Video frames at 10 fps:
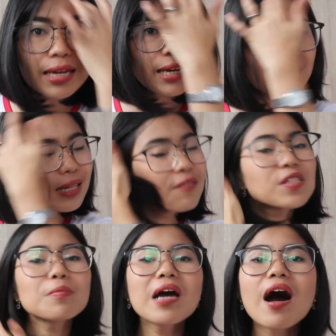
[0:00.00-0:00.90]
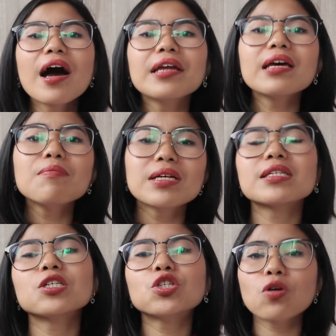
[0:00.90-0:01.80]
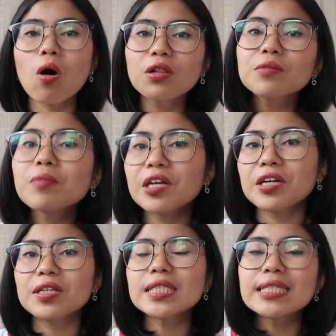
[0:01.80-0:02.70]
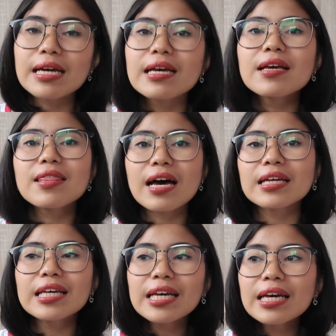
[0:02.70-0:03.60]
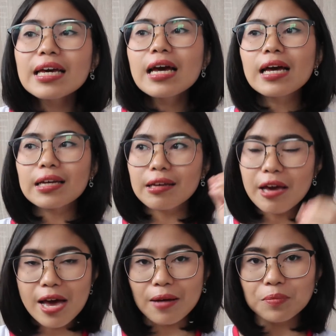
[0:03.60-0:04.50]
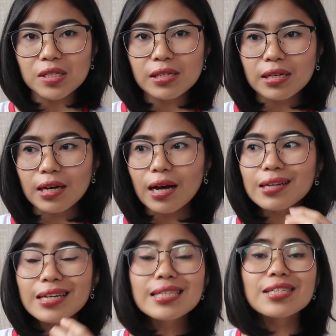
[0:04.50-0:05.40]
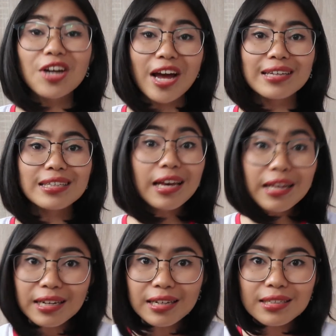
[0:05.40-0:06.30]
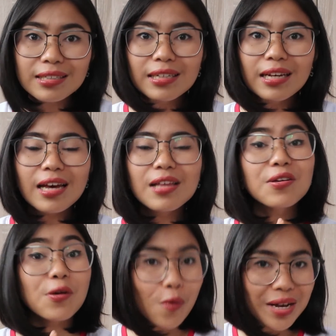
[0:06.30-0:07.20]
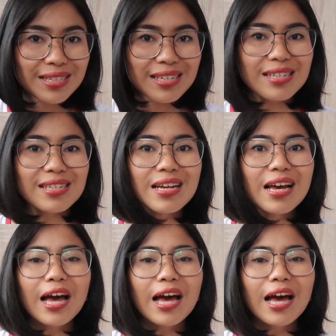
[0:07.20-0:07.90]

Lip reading: he leaves behind a message to all the players saying that he kept an Easter egg hidden in the Oasis,